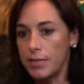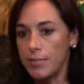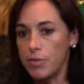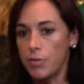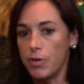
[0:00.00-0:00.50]

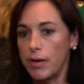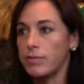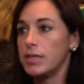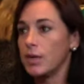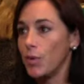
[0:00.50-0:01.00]
thrown
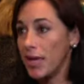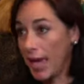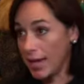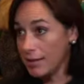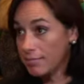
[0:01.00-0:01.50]
everything we
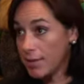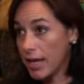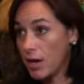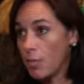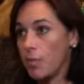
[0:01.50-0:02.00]
can
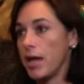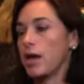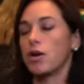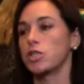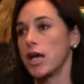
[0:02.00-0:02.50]
at
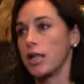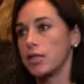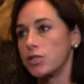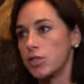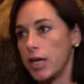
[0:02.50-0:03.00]
our
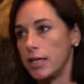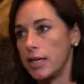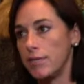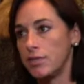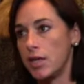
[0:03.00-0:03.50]
challenge, and
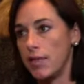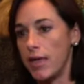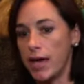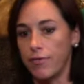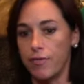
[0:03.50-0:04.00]
have done
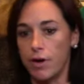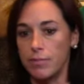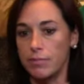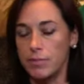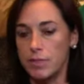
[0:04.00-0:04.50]
that
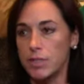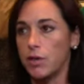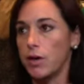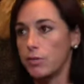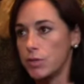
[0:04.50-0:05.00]
from
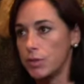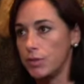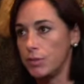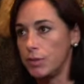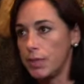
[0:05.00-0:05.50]
0
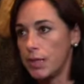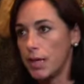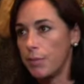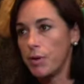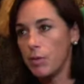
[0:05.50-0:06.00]
to
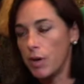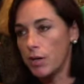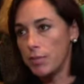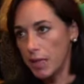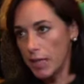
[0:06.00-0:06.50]
a pretty
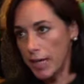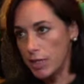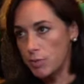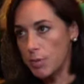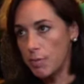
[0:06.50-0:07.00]
well middle
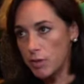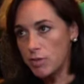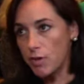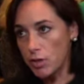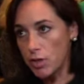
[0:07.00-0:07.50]
age. But most
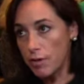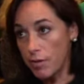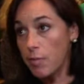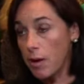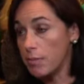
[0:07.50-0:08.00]
of
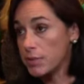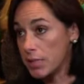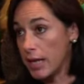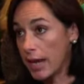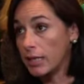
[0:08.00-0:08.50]
our problems
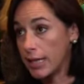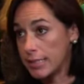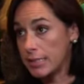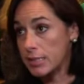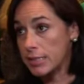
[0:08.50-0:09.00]
in
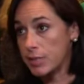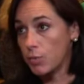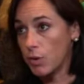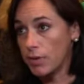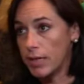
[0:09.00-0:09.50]
adolescence, that's
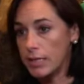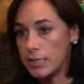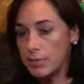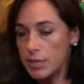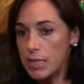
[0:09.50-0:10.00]
where they
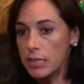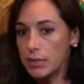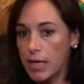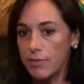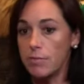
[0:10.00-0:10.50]
seem to need a
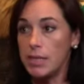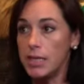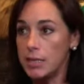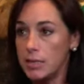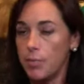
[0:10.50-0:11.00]
lot of
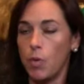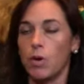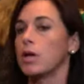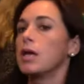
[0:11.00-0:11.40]
immediate support,